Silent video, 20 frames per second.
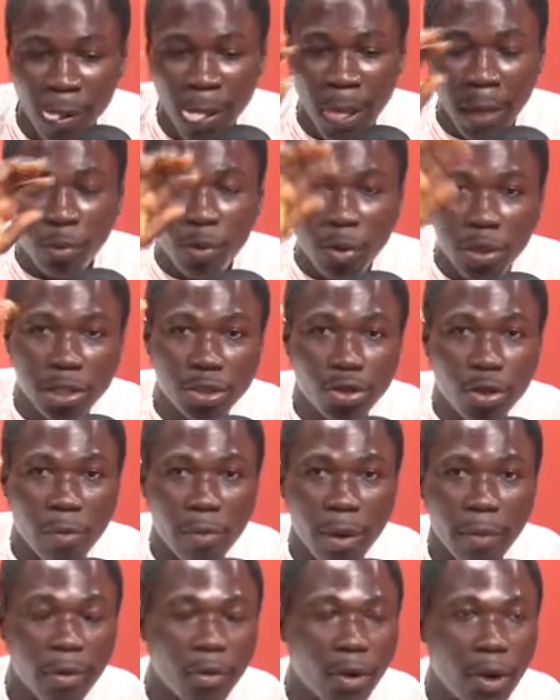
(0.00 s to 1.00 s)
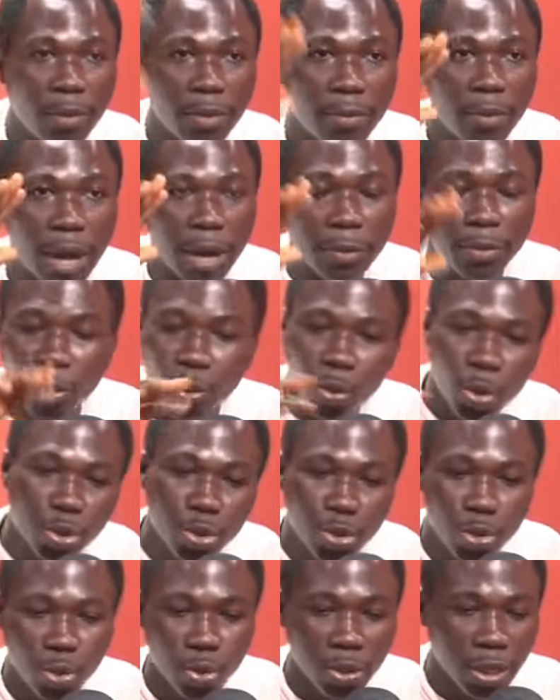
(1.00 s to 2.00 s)
Because this government power, me ba, I mean, go
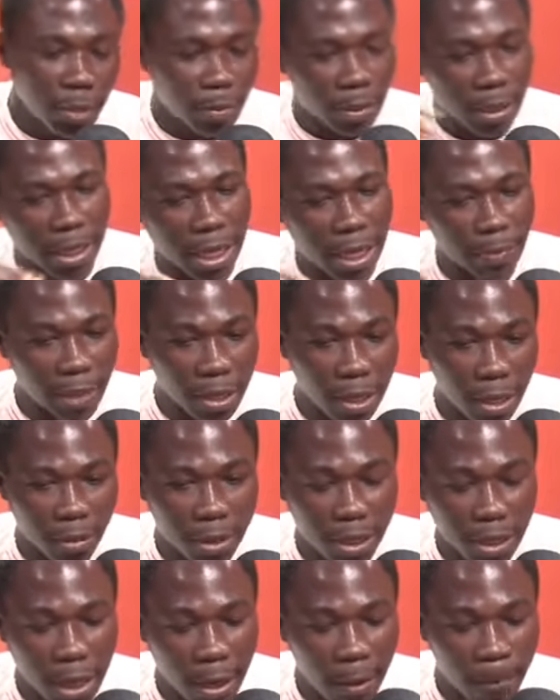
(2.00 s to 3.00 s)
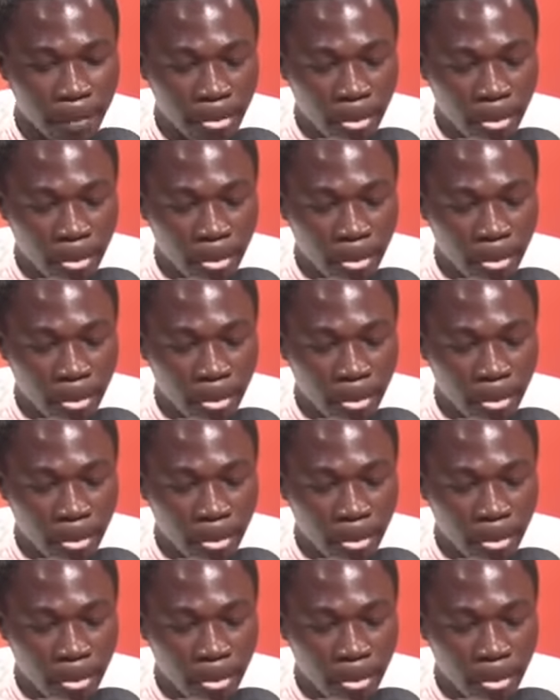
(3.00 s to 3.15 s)
school. Now I'm in, now.